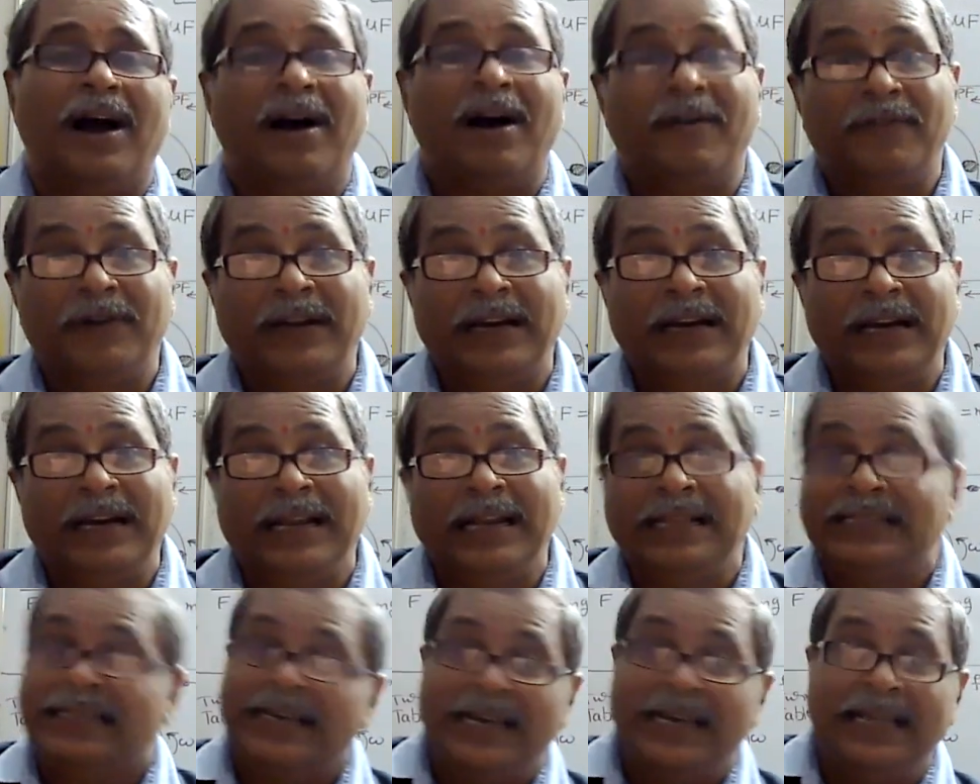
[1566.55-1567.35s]
After
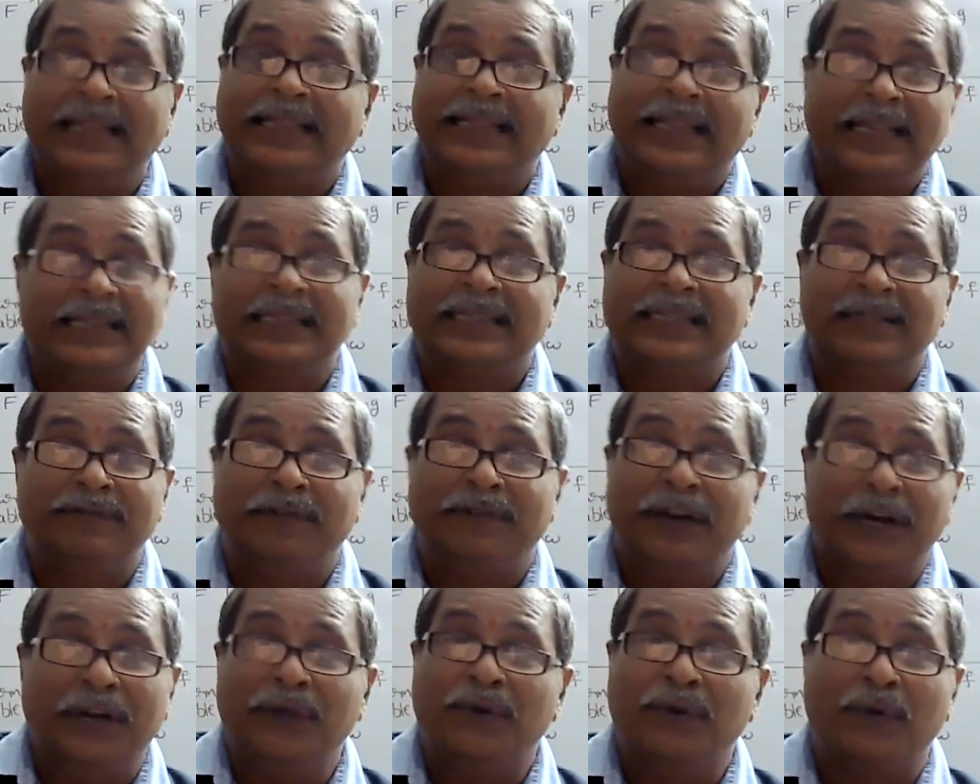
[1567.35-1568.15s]
listening these
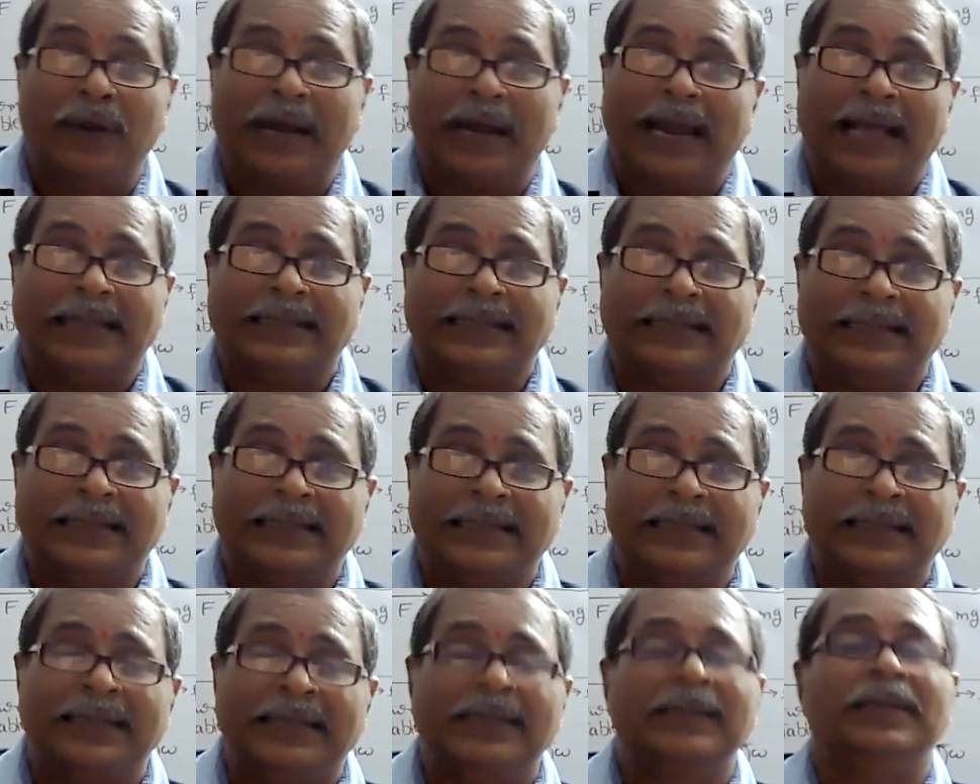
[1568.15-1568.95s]
video
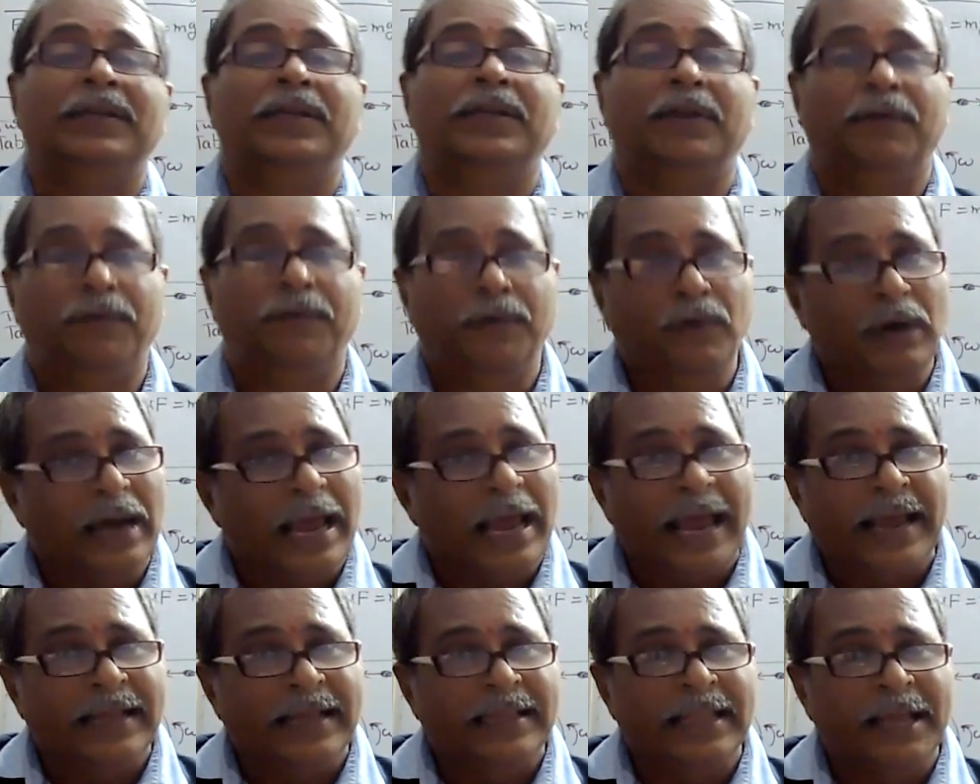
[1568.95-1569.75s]
classes, if you
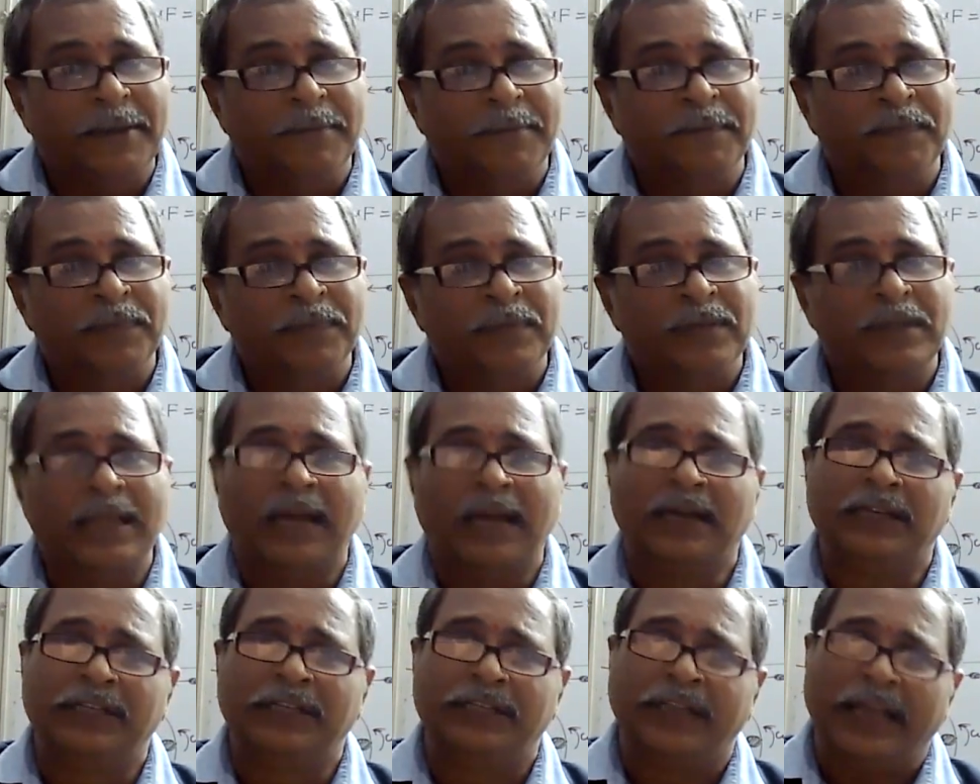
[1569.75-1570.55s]
like them,
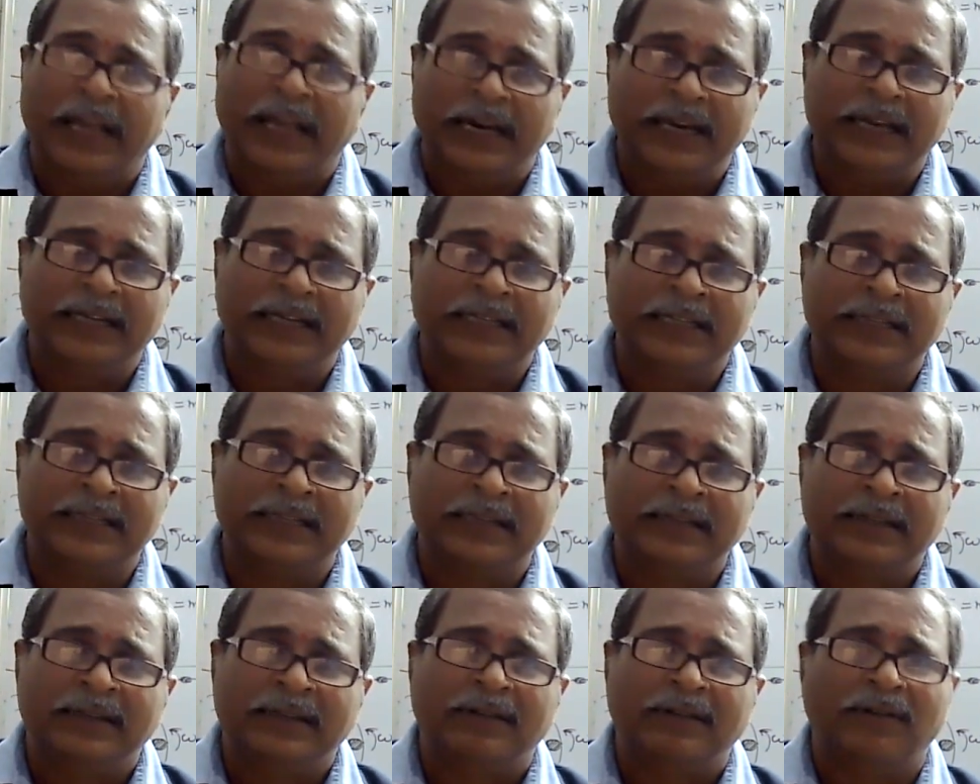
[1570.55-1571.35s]
then share it,
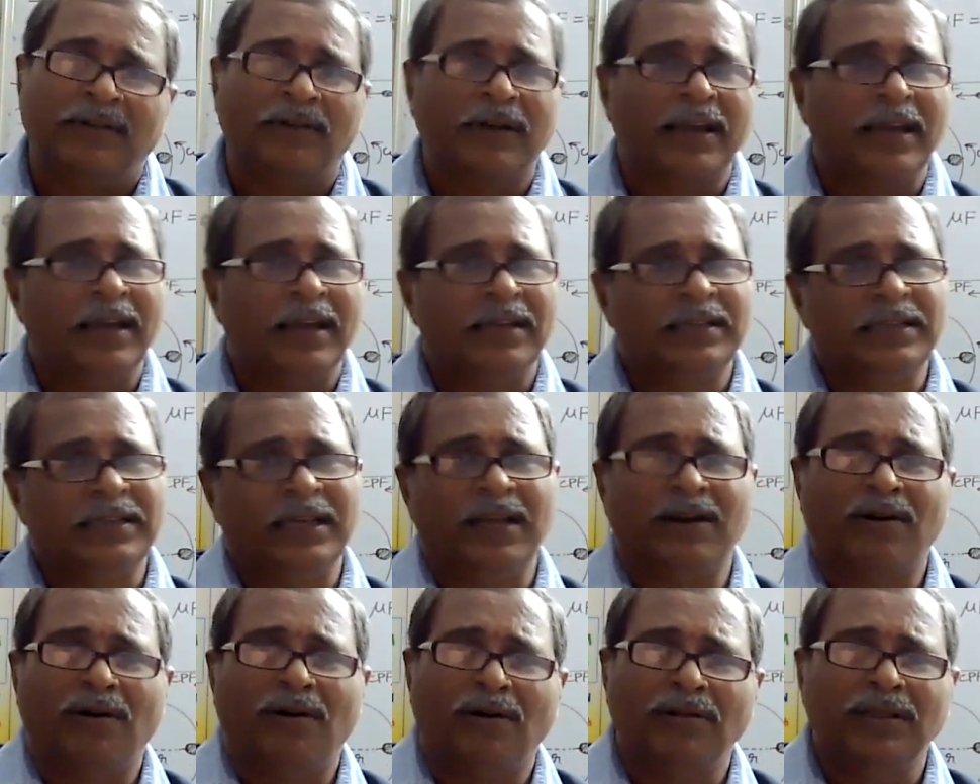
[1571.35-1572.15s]
okay?
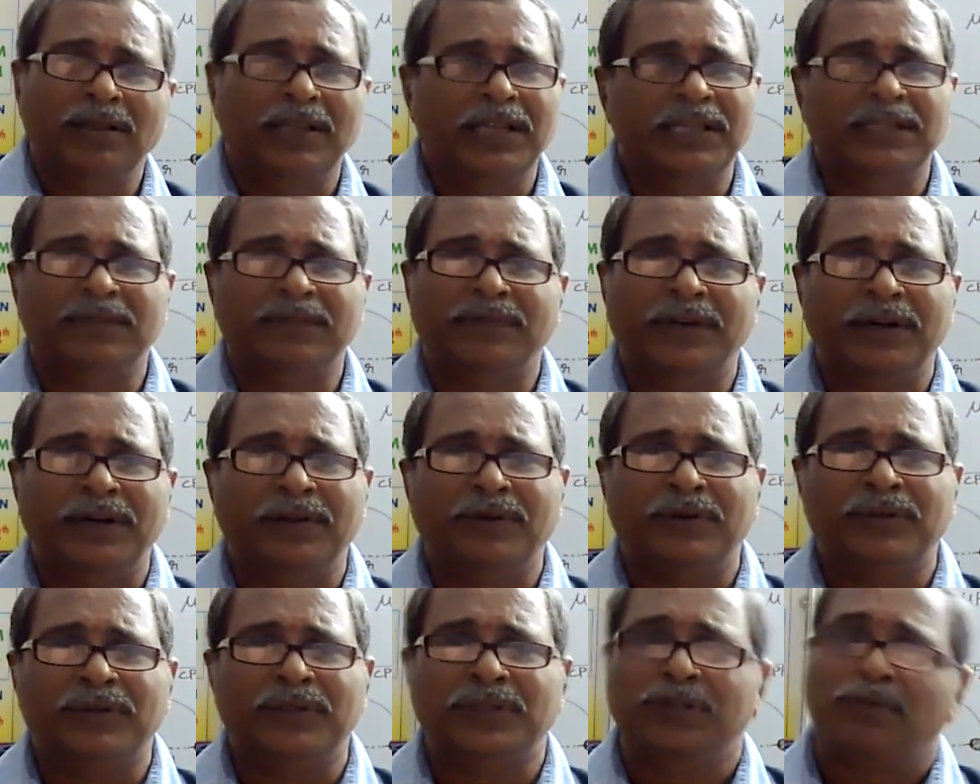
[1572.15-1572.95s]
Share all these
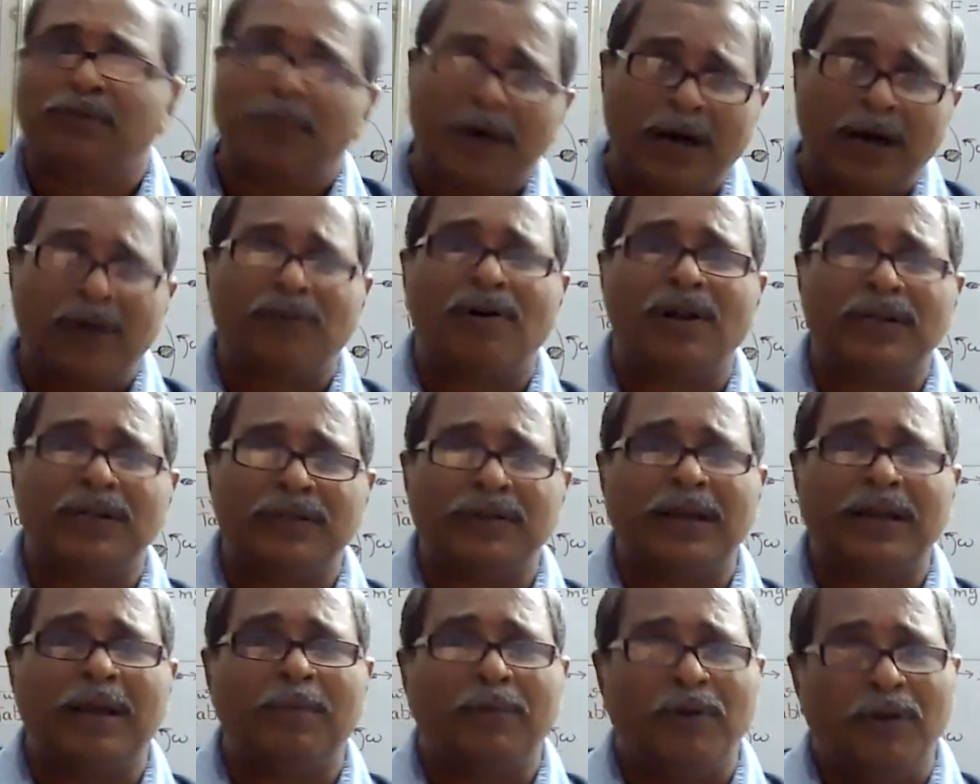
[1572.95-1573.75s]
videos. Tomorrow
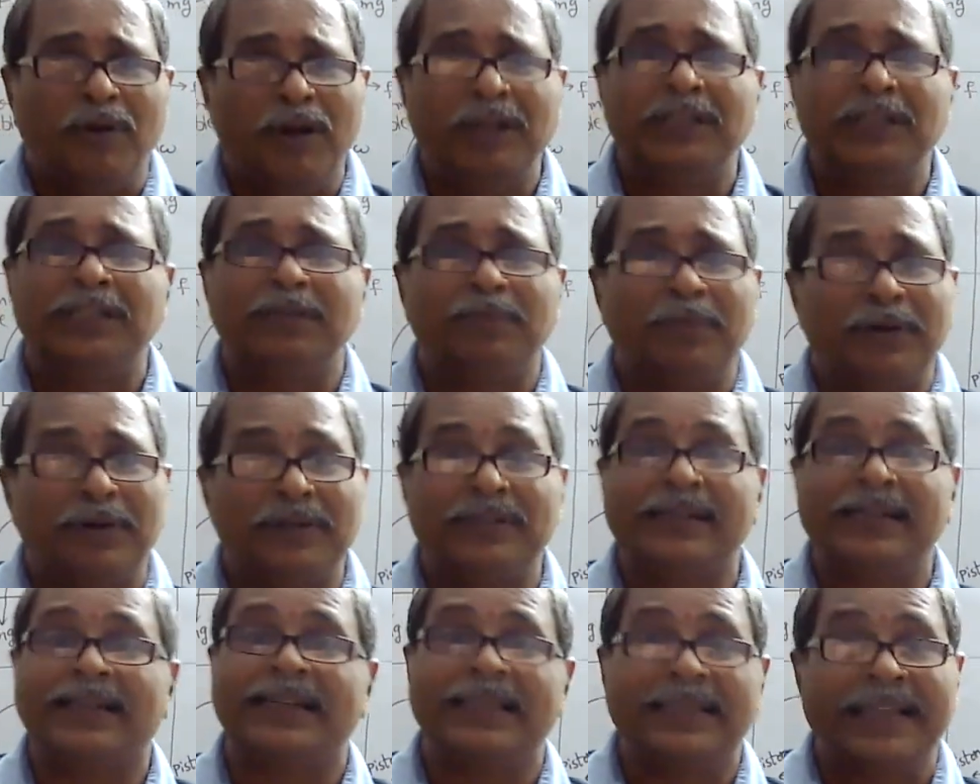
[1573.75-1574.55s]
also I am going to
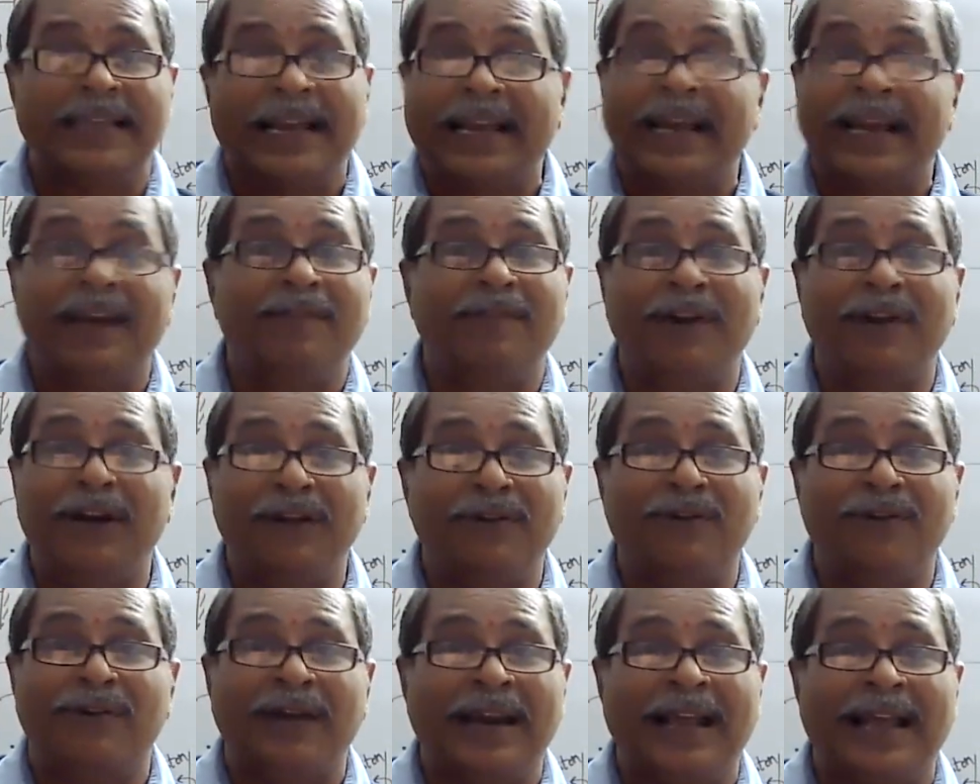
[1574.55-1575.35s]
project second
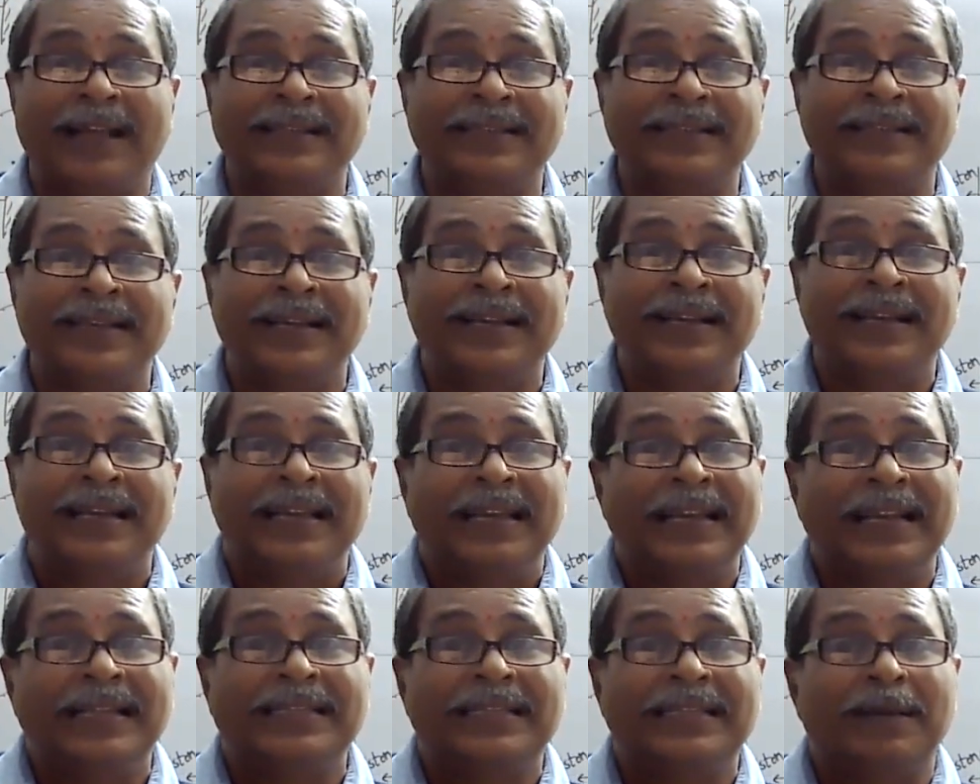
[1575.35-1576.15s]
video class
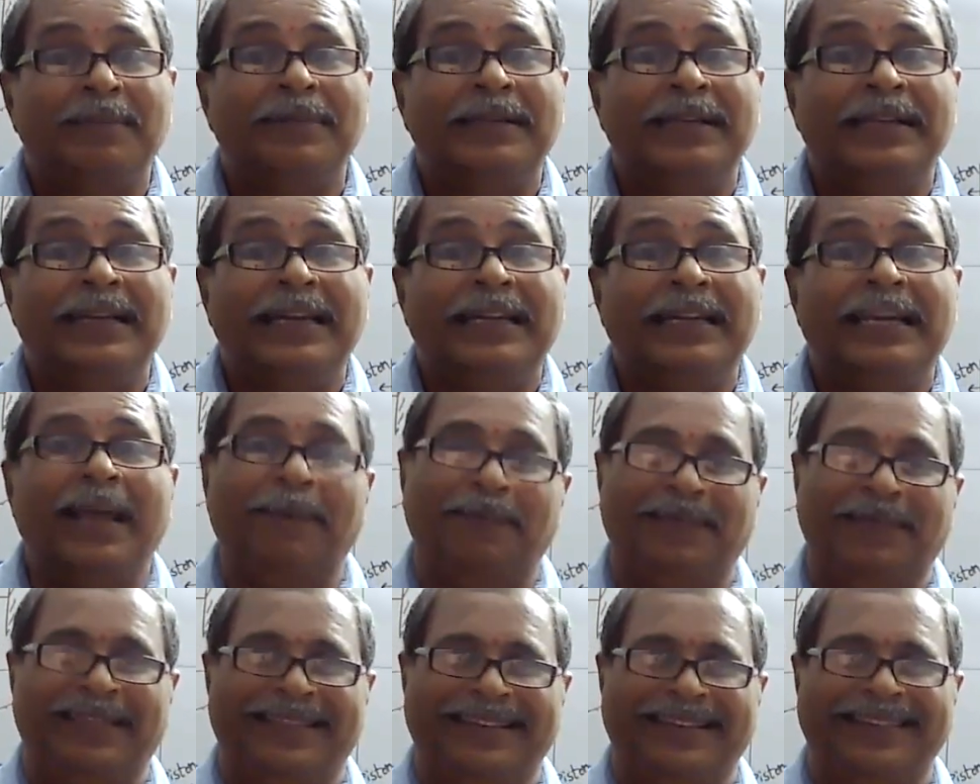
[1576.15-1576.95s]
in some
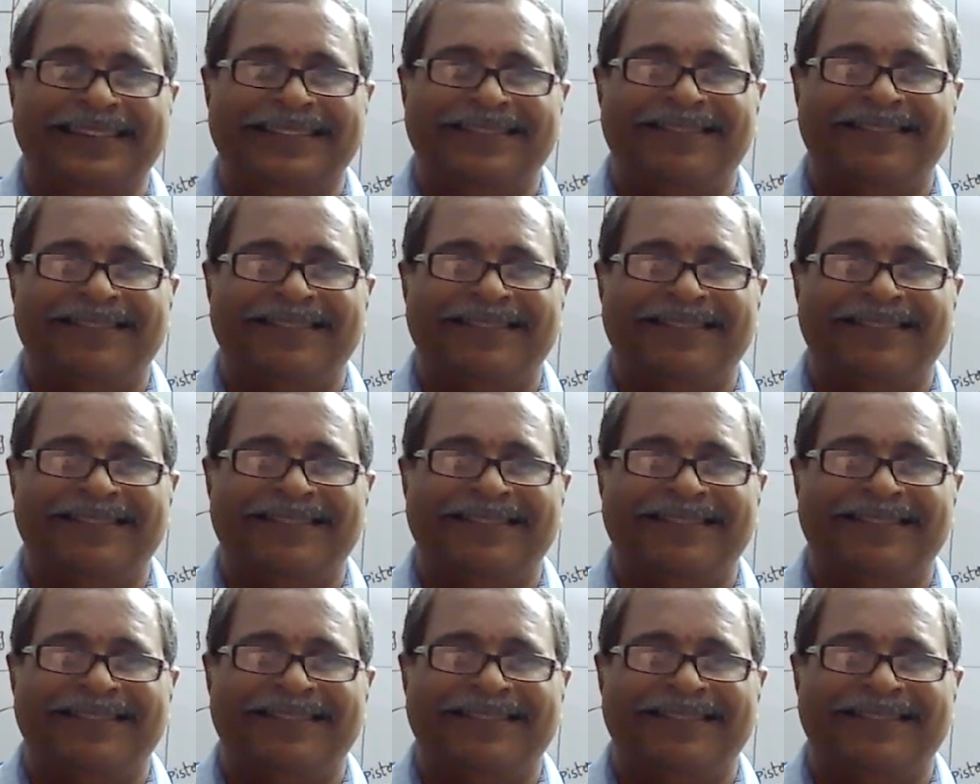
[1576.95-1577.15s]
depth.